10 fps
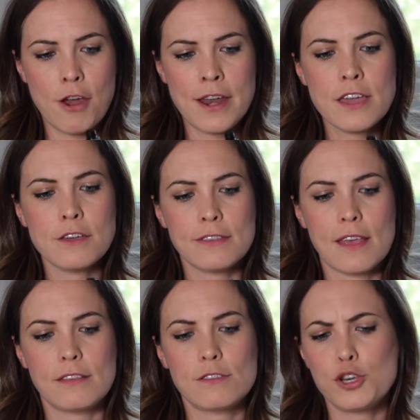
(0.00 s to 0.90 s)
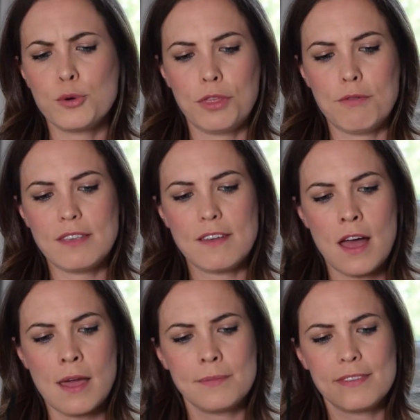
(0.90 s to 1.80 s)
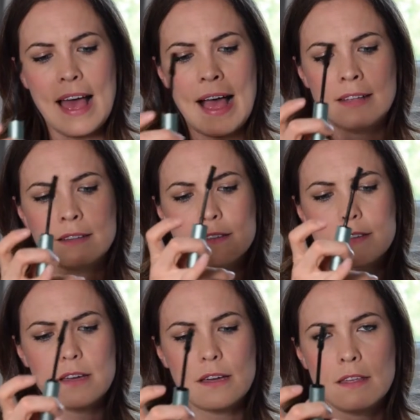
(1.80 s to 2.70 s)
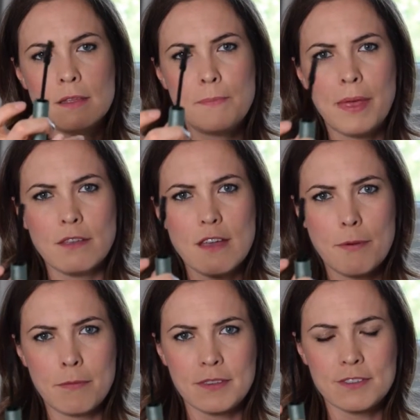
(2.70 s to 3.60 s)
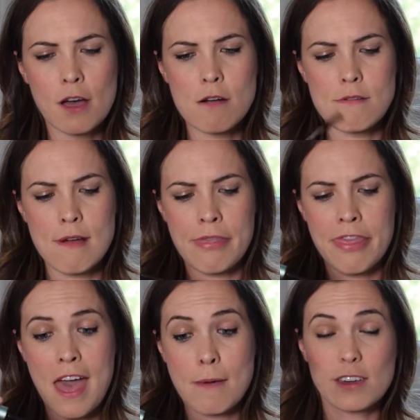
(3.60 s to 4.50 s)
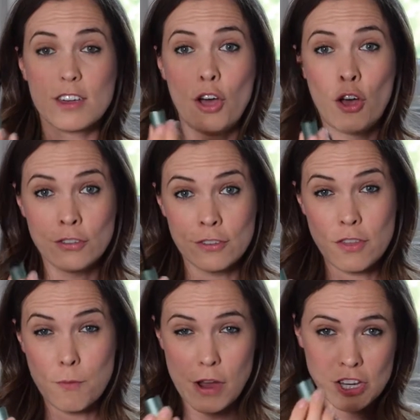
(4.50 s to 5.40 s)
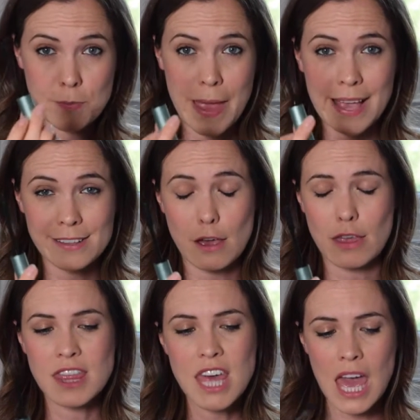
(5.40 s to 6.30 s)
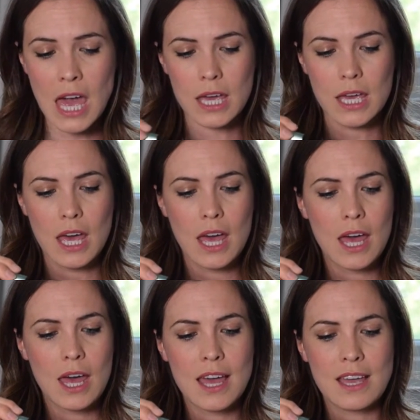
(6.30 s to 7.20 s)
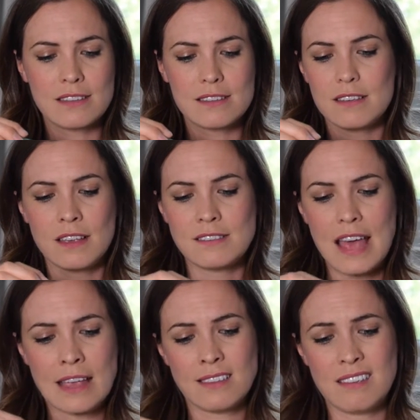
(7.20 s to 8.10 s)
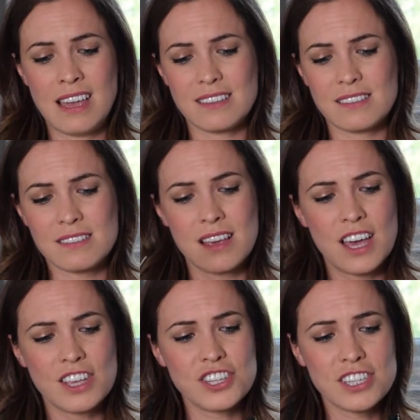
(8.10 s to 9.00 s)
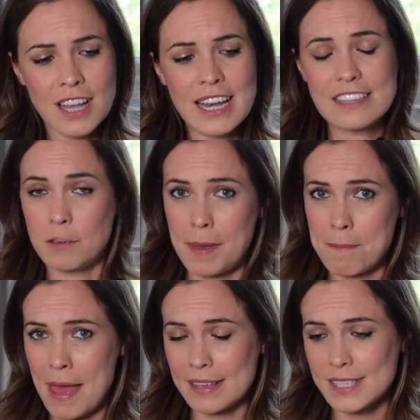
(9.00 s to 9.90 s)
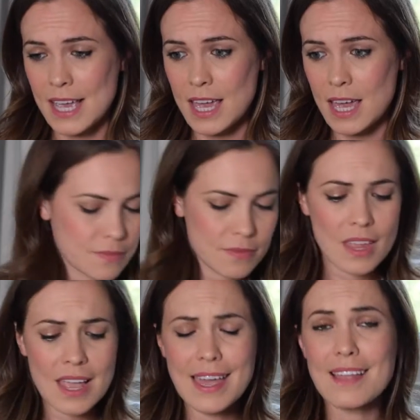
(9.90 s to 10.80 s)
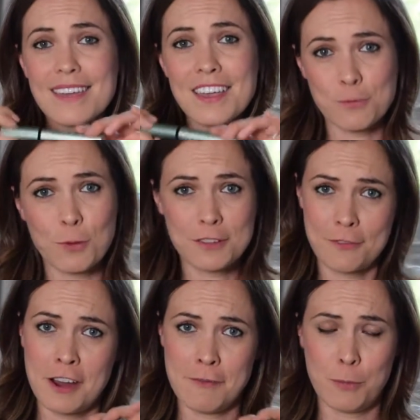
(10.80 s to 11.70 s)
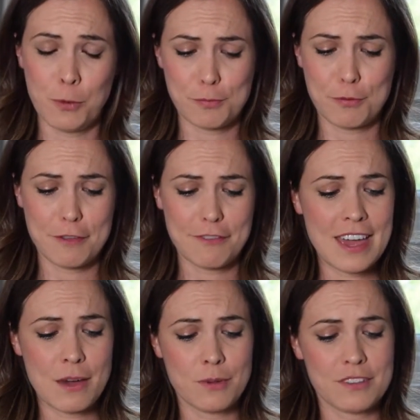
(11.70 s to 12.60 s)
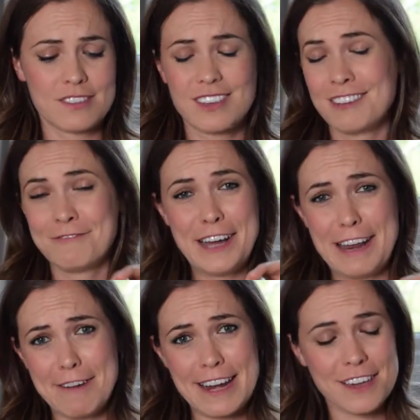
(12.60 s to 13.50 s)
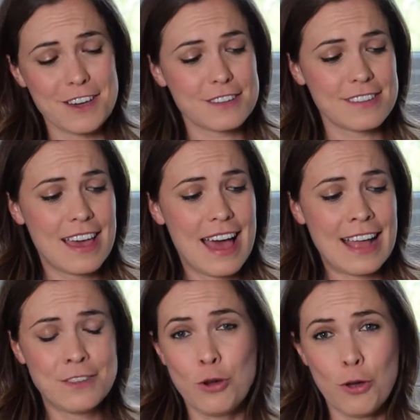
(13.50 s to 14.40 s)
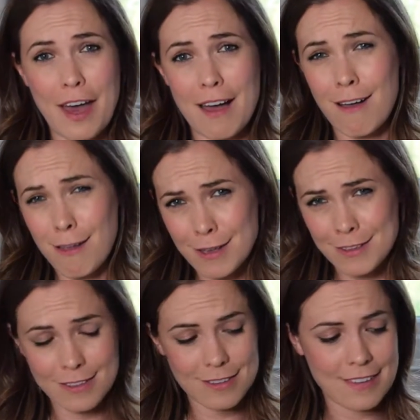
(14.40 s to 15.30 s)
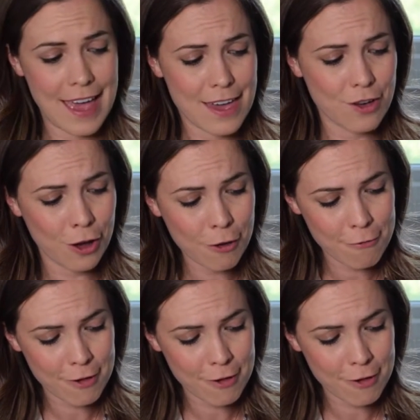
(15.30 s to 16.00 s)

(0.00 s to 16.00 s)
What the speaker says: only used this 2 or 3 times, and the build-up of mascara around there, because of the brush being so thick, is insane. It's just a little bit messy. Yet it was very waterproof. It was really, really good and not that hard to take off.